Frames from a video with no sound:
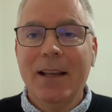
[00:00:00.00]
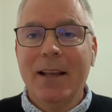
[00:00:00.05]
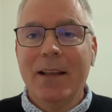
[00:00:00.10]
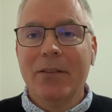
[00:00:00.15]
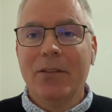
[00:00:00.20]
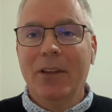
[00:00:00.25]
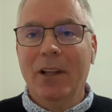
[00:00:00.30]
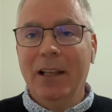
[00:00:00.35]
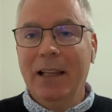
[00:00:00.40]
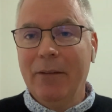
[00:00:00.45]

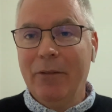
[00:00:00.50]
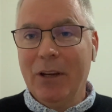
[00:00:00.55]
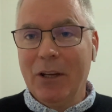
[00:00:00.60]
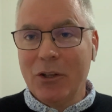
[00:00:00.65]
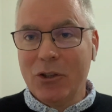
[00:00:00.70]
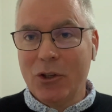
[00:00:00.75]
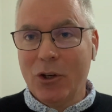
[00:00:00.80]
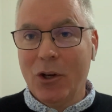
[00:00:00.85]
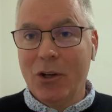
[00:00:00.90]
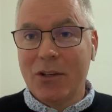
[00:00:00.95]
The living
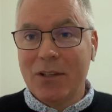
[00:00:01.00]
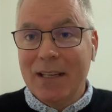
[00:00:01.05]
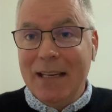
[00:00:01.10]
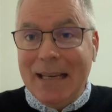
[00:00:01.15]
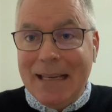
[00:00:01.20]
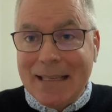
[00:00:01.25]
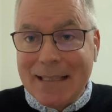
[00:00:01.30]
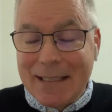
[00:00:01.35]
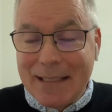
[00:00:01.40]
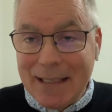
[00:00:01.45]
church
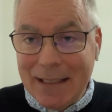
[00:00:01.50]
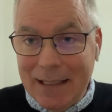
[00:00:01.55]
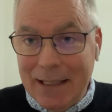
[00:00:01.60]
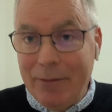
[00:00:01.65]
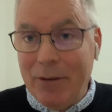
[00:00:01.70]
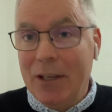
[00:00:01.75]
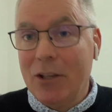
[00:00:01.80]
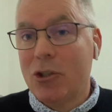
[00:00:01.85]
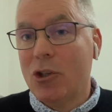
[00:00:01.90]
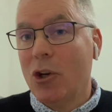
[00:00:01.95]
is the
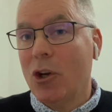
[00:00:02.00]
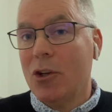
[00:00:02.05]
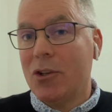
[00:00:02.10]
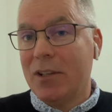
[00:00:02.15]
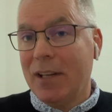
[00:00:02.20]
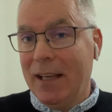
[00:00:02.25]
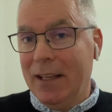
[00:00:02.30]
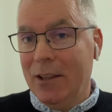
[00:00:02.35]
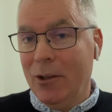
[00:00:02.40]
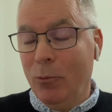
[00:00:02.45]
living
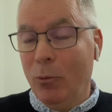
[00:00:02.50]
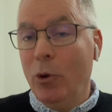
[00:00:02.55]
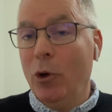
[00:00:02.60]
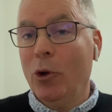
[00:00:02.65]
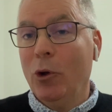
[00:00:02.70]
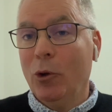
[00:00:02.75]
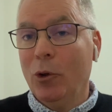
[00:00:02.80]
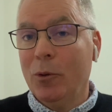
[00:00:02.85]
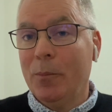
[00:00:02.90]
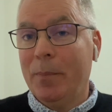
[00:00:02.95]
church in the
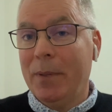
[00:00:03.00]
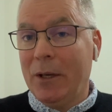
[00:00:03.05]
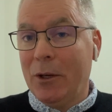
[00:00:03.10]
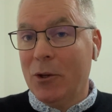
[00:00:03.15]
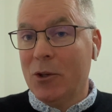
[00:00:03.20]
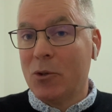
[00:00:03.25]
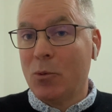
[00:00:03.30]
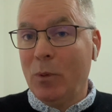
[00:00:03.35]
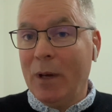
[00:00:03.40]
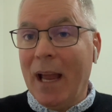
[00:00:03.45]
world
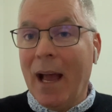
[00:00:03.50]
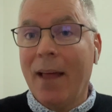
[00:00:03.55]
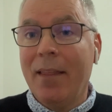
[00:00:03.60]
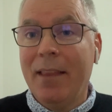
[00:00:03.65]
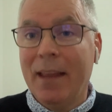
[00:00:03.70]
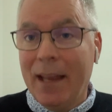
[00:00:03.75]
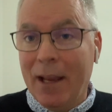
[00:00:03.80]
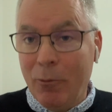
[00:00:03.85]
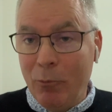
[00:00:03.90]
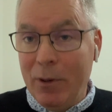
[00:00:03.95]
because we are
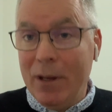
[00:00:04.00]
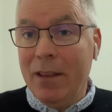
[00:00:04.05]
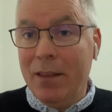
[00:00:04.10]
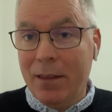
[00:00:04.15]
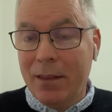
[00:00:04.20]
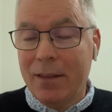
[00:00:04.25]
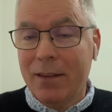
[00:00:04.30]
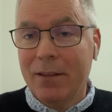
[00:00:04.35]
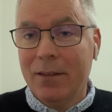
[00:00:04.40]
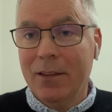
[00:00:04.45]
there with
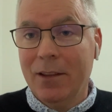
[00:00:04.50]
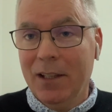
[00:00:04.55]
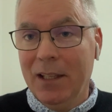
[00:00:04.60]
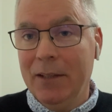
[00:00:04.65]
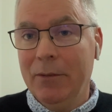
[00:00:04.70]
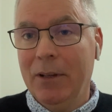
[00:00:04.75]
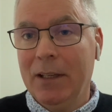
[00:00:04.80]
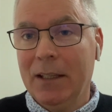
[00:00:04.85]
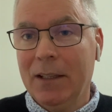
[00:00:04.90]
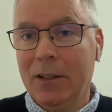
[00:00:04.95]
the
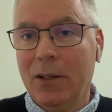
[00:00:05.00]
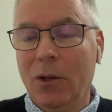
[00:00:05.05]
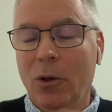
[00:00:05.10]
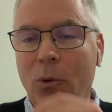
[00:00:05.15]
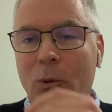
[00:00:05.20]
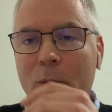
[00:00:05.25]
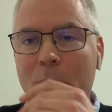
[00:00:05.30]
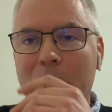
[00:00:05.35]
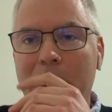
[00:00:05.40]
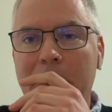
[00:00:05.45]
living
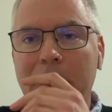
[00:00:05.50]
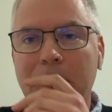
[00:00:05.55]
Lord.